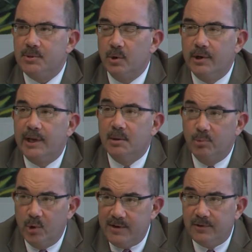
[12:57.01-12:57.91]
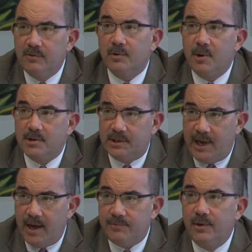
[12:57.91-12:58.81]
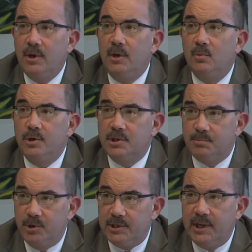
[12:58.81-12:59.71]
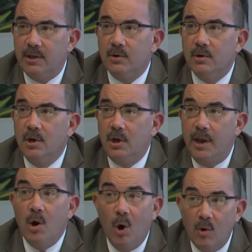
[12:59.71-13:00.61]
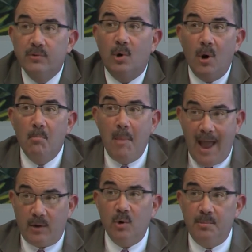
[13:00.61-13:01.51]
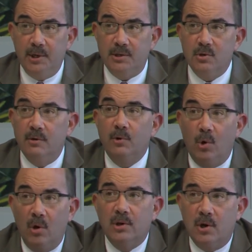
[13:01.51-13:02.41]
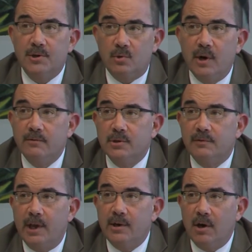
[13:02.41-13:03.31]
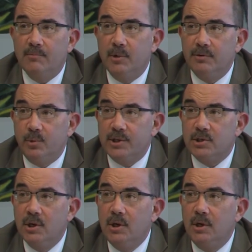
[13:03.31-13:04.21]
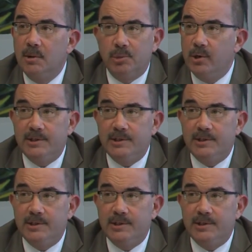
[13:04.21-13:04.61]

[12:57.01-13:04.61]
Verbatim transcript: We're going to get a briefing from our staff which has put together an overall macro picture of all the cost drivers of county government, of which employee